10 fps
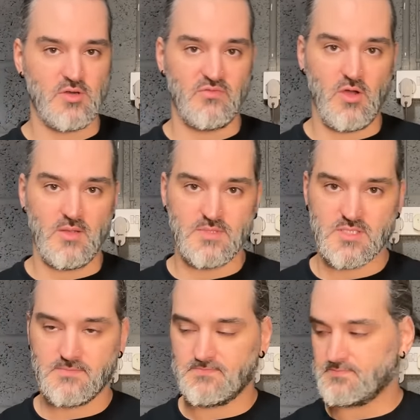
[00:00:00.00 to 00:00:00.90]
vibes.
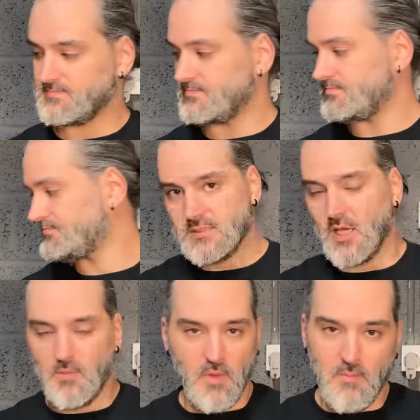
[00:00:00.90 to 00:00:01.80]

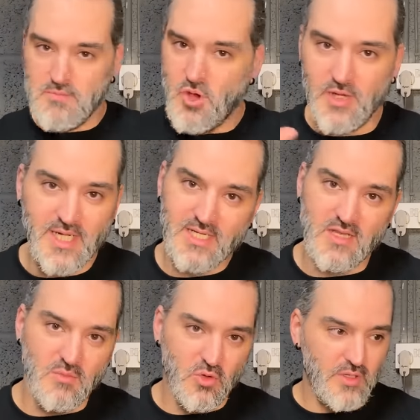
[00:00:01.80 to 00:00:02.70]
I'm not eating in
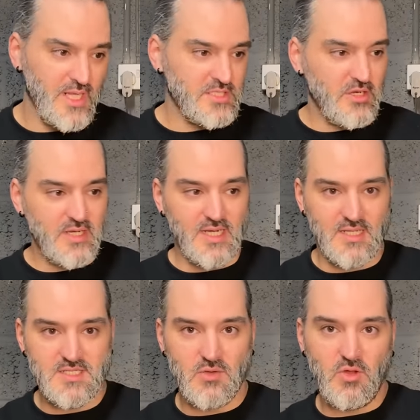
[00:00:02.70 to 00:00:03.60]
the mornings. I don't eat
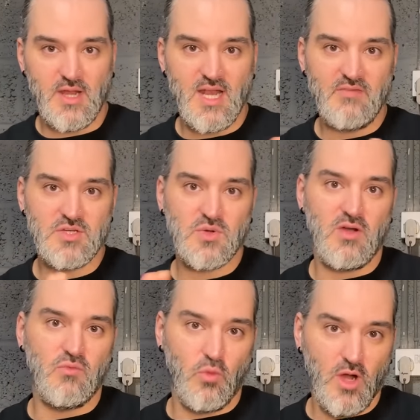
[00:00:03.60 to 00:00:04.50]
until like 11,
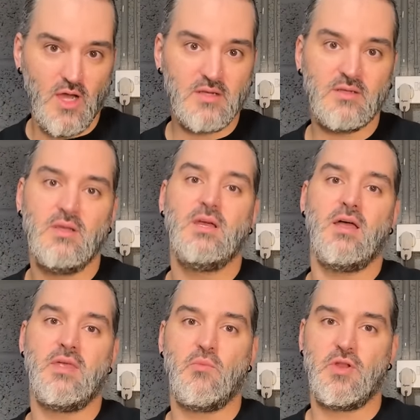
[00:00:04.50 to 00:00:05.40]
12, 1.
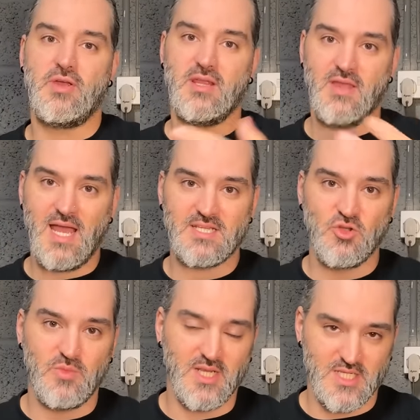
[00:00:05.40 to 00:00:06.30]
And then when I eat that, it's
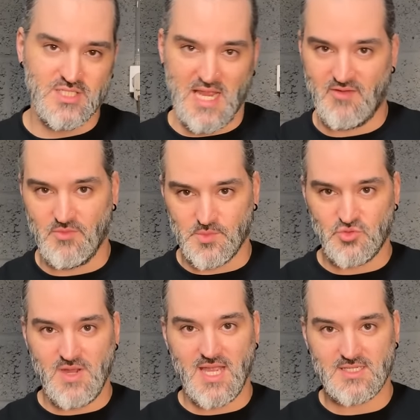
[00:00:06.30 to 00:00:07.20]
normally a snack from
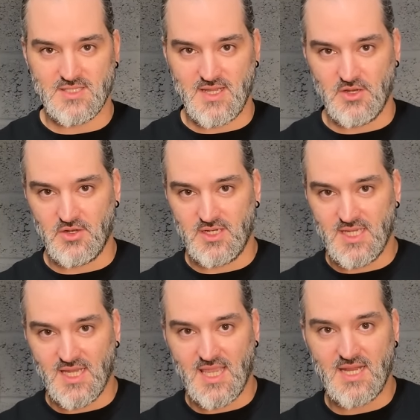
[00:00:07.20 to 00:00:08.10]
Greg's. And then I don't eat
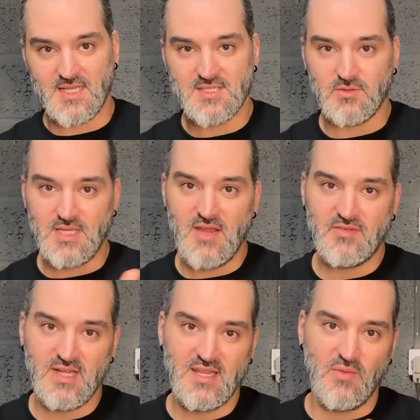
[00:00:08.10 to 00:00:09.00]
again until the
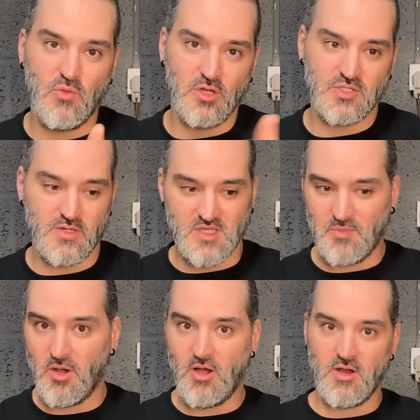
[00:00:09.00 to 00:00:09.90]
evening. Then what I do is I
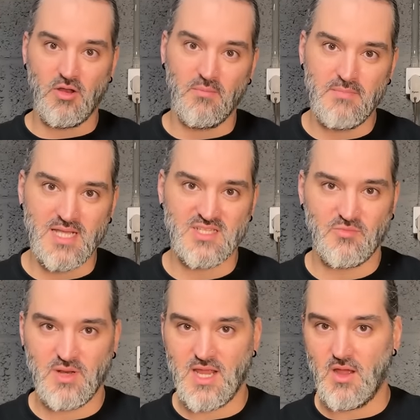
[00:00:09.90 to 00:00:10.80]
pile on a massive
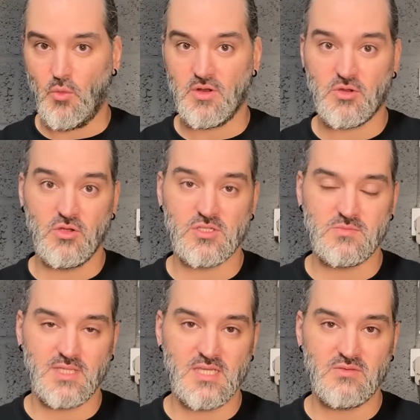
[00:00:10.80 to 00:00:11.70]
plate. I want to cook some
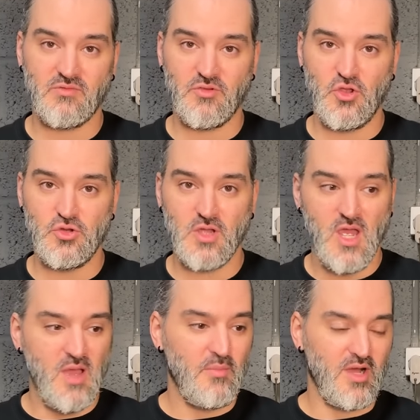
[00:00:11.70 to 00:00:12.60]
decent food.
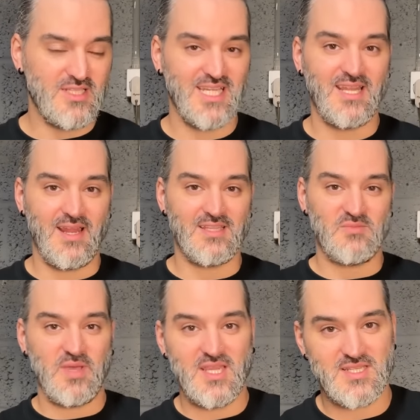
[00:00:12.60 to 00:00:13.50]
But I see that there's a
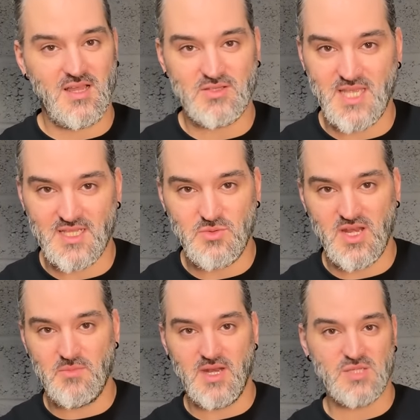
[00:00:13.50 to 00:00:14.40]
pizza that'll take
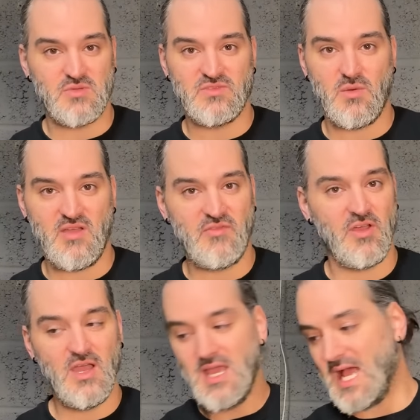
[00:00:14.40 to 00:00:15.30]
20 minutes with no
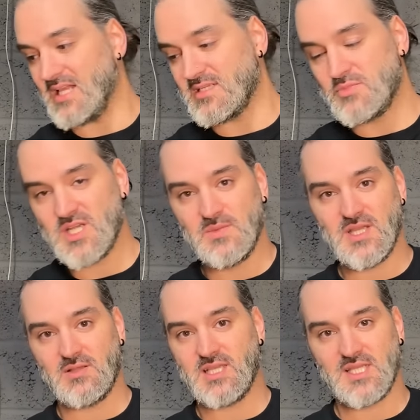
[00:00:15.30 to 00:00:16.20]
effort. And some chips
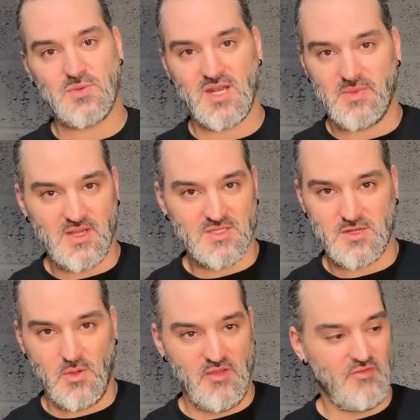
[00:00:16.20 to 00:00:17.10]
that'll take 20 minutes with
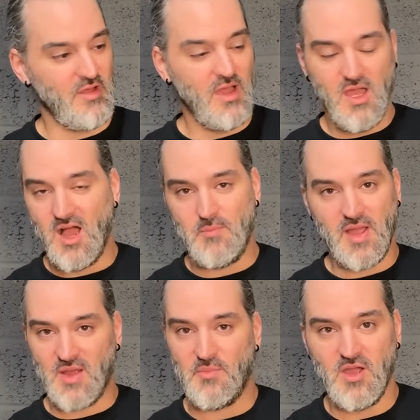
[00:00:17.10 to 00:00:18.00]
no effort. I
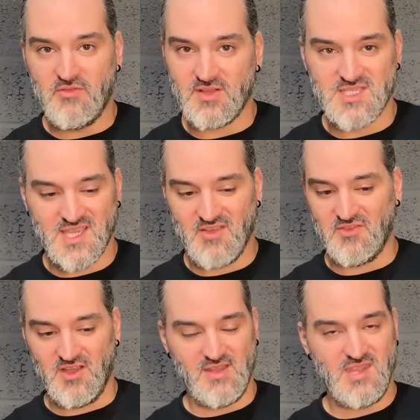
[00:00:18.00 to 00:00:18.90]
bang them both in
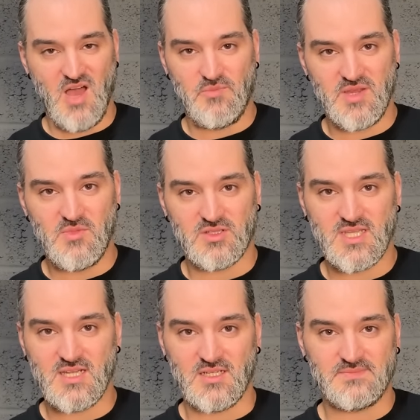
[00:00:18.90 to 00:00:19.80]
together. And that'll be my
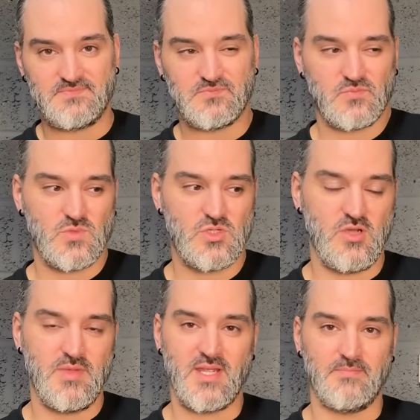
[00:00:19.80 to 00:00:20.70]
dinner. Do you
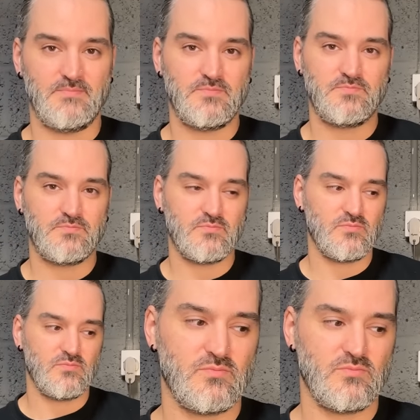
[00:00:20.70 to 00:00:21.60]
know what I mean?
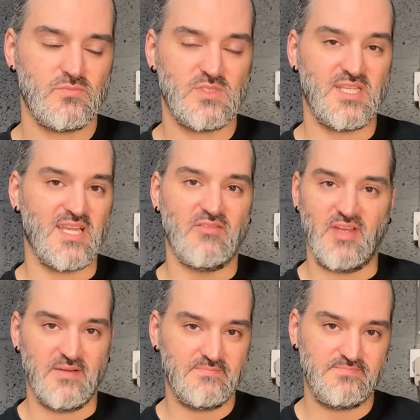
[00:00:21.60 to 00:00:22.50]
Sick of
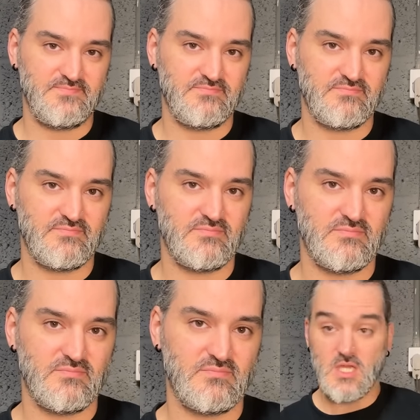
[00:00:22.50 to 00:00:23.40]
it.
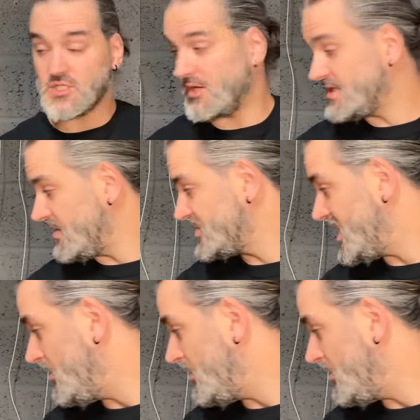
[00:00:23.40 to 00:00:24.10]
So I need to have a chat